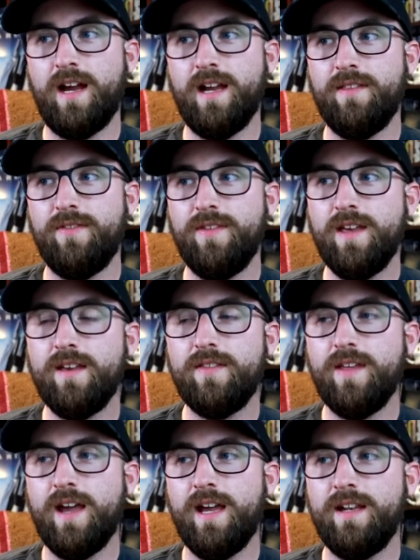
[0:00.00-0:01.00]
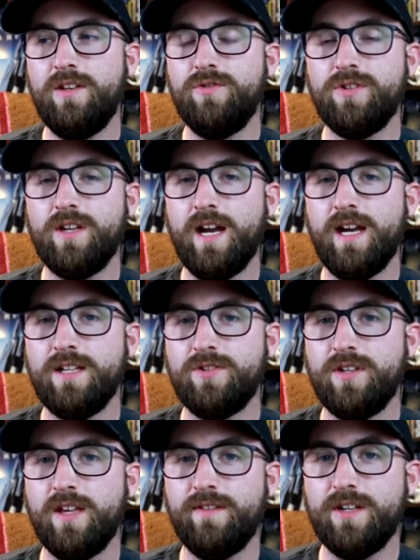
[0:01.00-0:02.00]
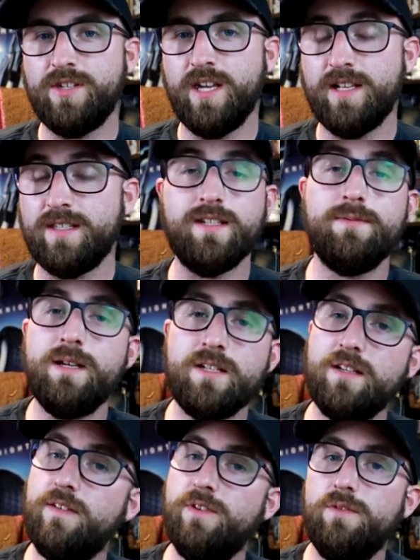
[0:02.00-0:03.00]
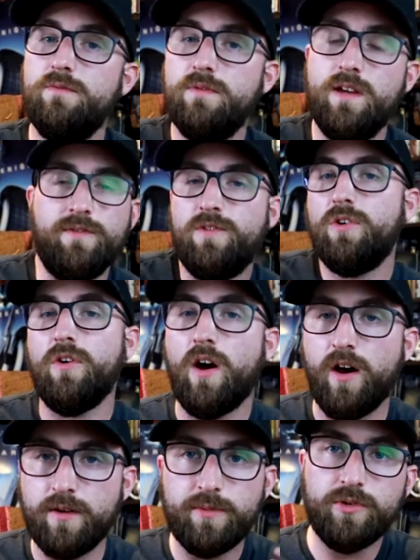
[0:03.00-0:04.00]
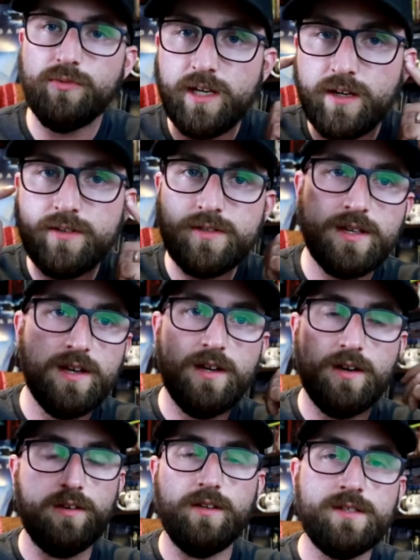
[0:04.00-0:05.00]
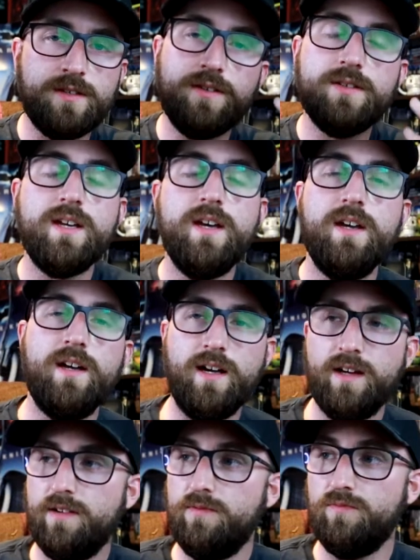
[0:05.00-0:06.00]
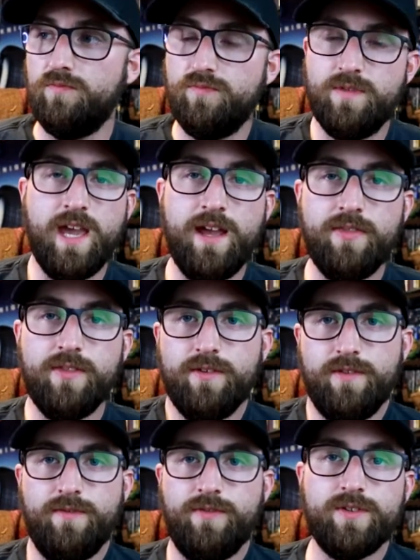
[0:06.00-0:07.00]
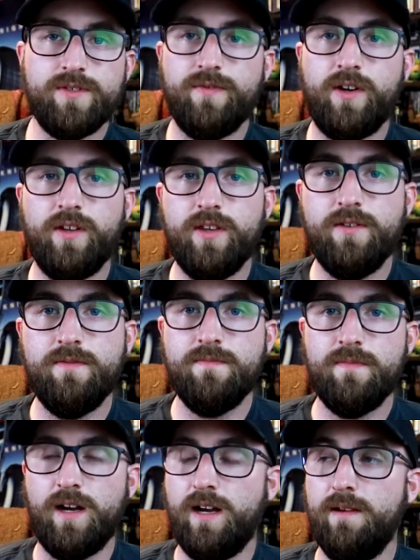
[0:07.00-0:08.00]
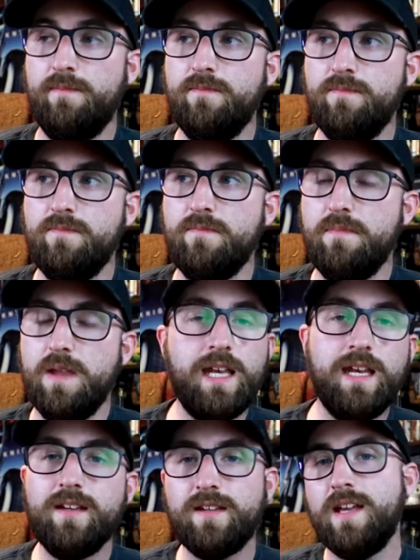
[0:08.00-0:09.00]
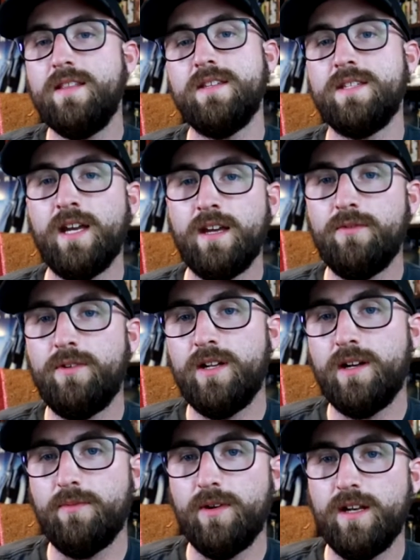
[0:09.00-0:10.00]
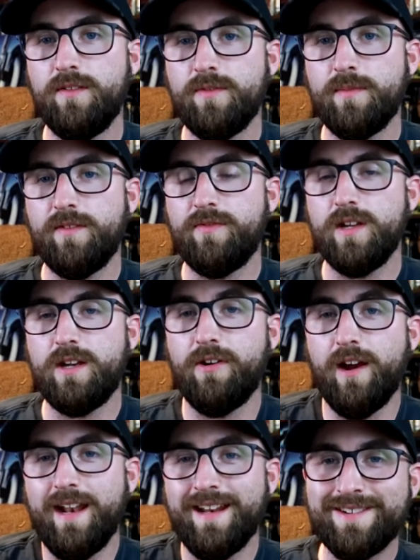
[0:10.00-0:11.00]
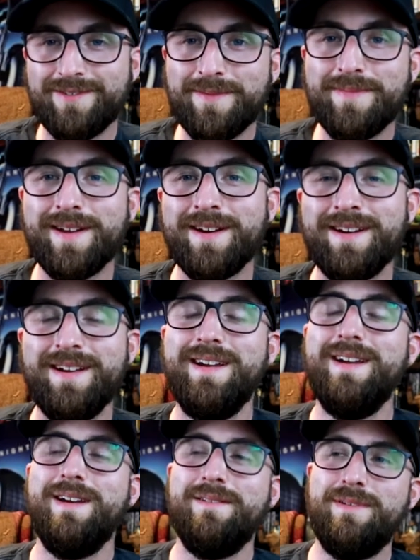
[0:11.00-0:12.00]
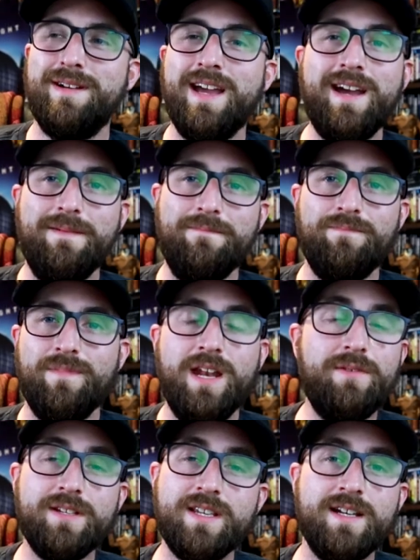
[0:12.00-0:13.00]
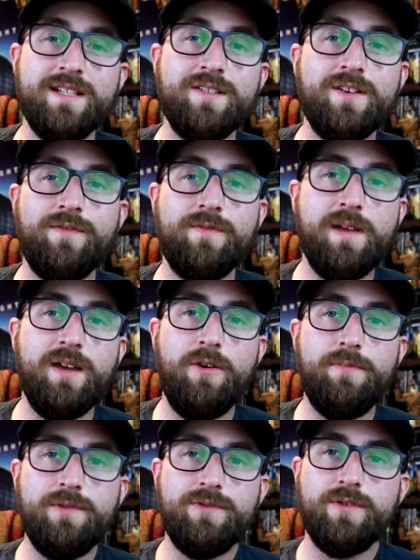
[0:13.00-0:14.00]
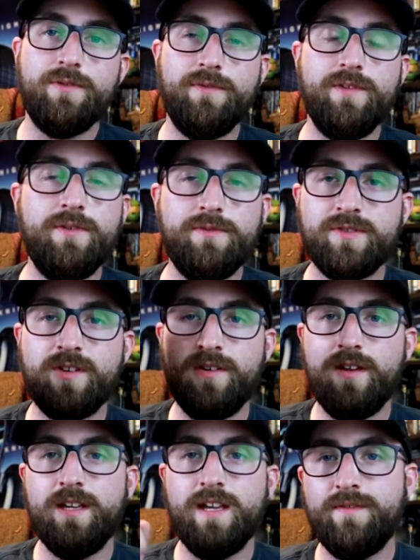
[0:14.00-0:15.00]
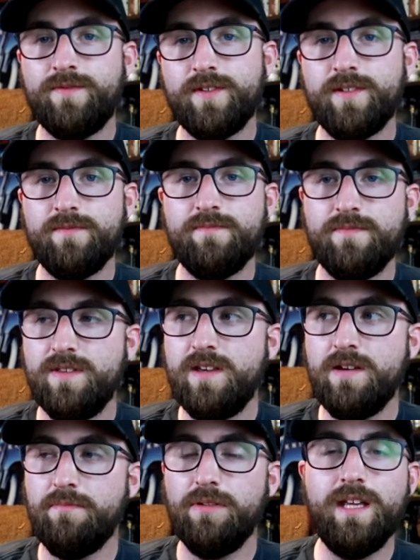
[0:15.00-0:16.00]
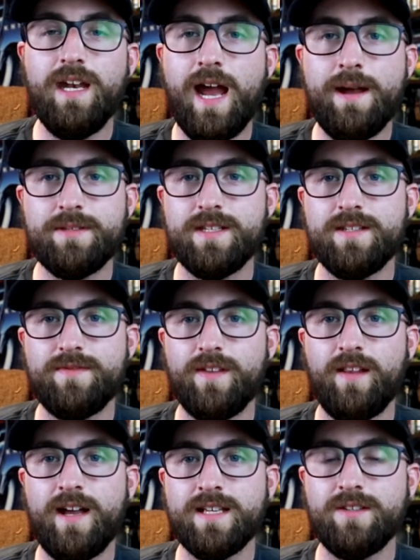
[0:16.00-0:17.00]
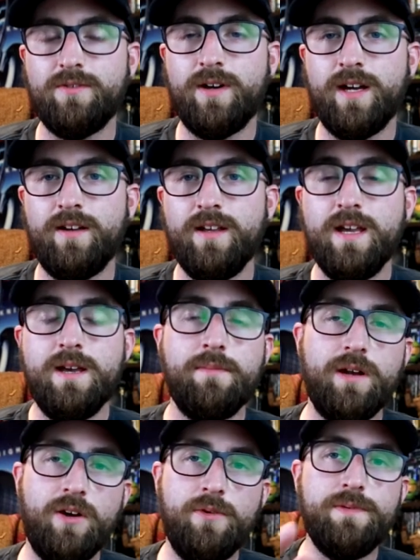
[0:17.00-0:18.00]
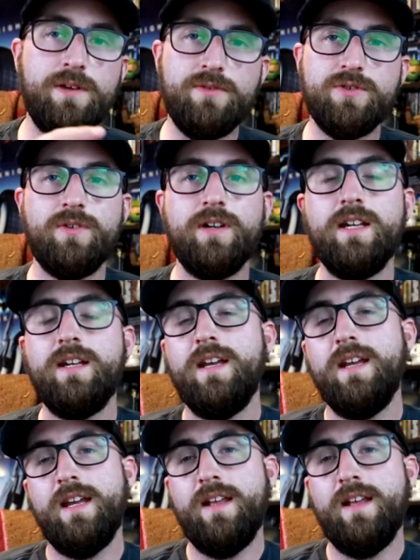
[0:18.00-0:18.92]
I think that you should guys should give it a chance, and especially if you if you're Audible readers or listeners, uh, get the first volume. I'm meaning to get the second one. I'm waiting for my free credit to appear, but yeah, Anyways, guys, that's all for me. I hope you enjoyed the review. Sorry again for the complete absence for the last little while, but I hope you enjoyed it.